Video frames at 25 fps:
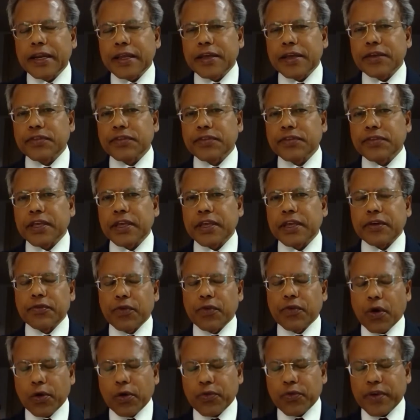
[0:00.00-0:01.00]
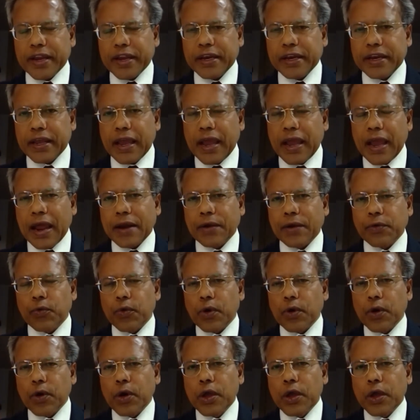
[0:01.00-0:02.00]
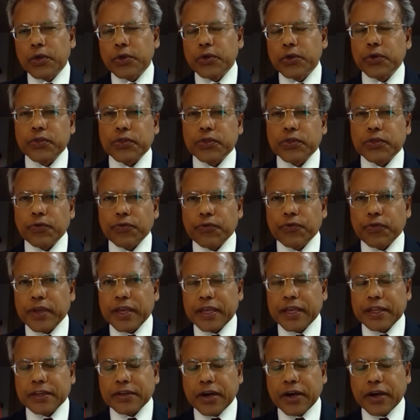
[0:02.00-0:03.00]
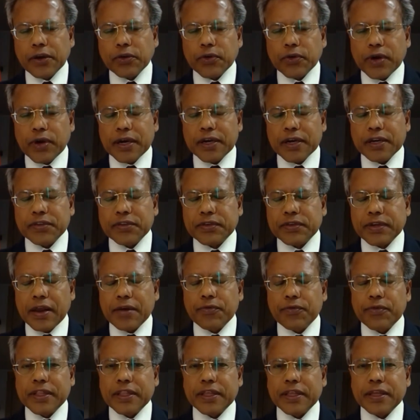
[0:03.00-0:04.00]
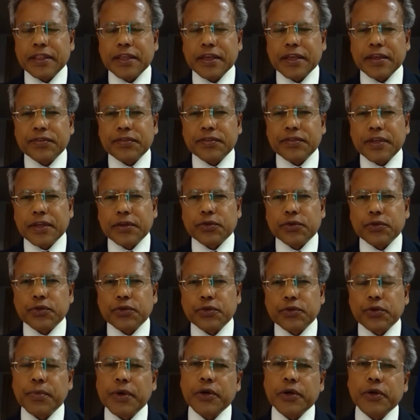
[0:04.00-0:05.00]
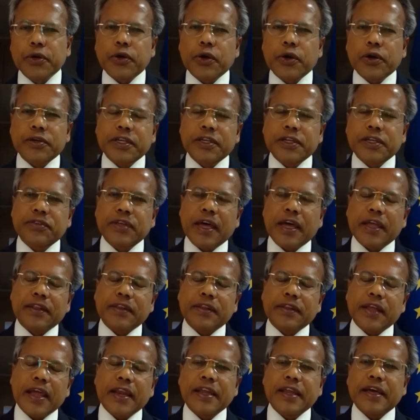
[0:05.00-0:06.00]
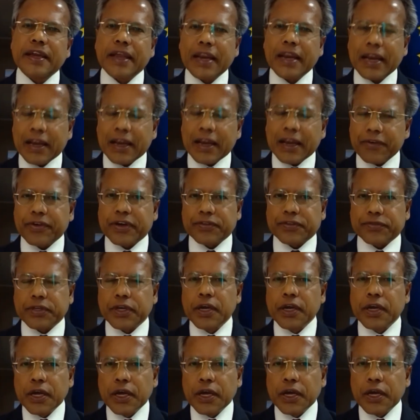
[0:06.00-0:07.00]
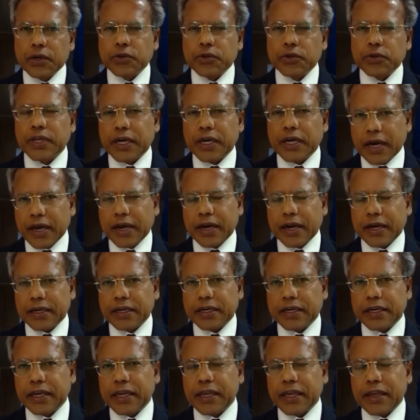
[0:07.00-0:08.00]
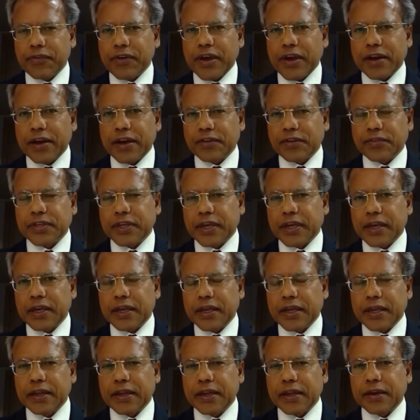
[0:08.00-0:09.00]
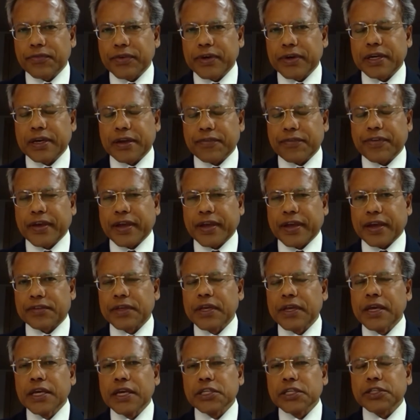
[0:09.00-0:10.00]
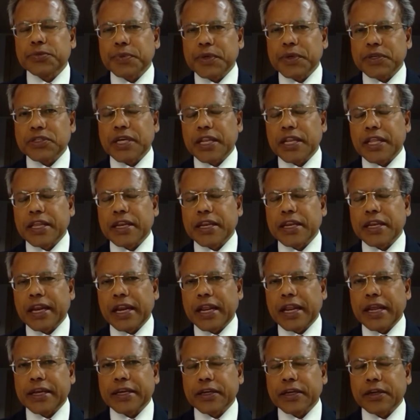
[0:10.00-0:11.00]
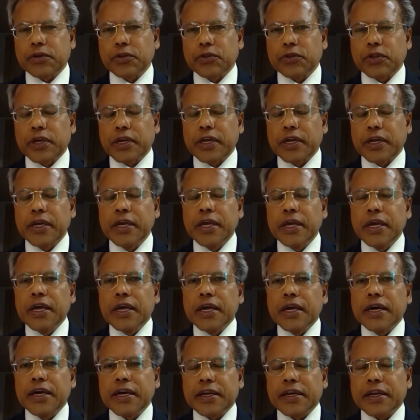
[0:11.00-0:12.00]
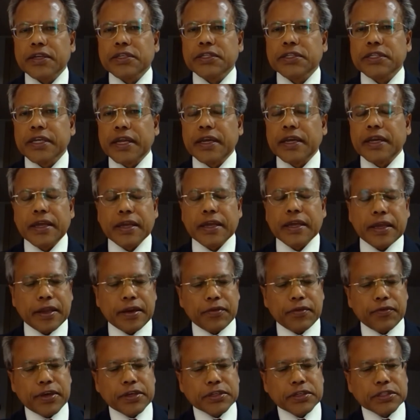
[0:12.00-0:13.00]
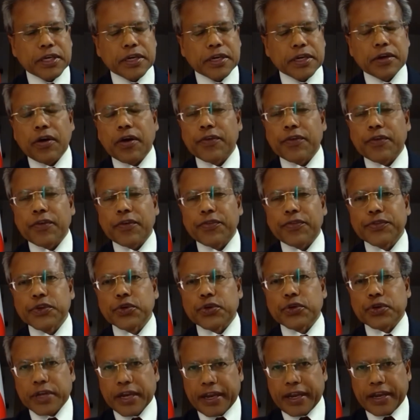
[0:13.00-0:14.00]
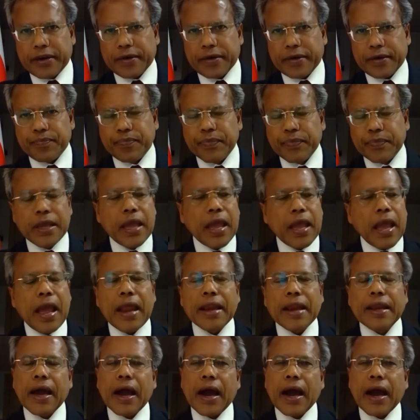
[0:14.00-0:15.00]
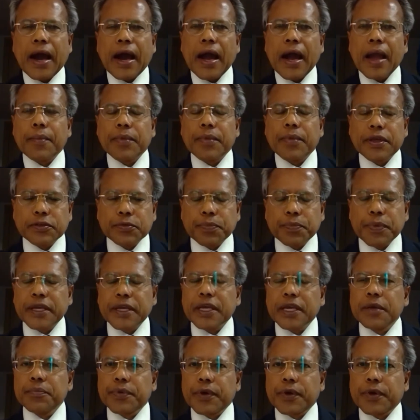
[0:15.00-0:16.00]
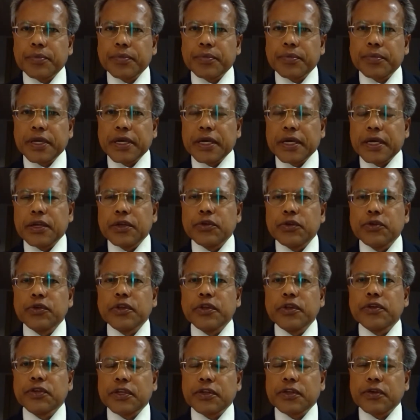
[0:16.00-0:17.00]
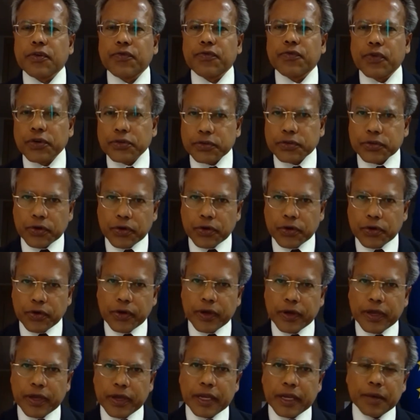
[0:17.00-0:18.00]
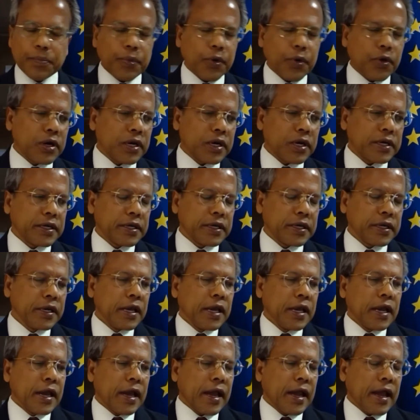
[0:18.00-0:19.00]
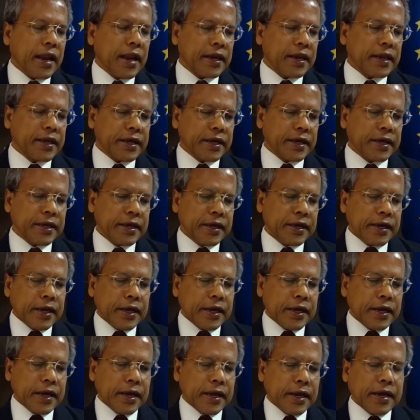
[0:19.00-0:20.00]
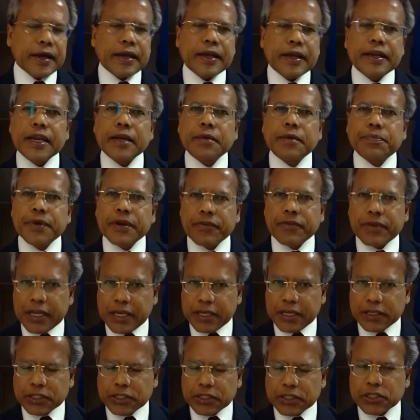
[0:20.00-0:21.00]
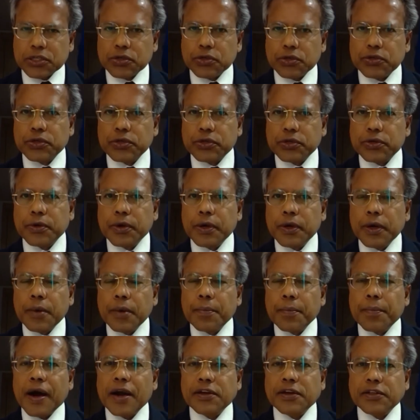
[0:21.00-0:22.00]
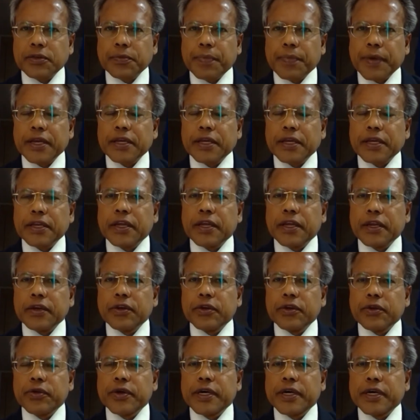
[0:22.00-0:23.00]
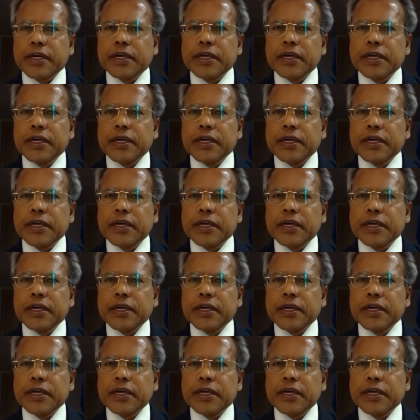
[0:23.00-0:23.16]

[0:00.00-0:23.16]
is evolving. And you, we try to understand whether this uh, Truman Doctrine has any relevance to the current uh, events uh, in world affairs, especially related to the uh, Russian invasion of Ukraine. And I am speaking from the University of Warsaw in Poland, and a great privilege to participate in your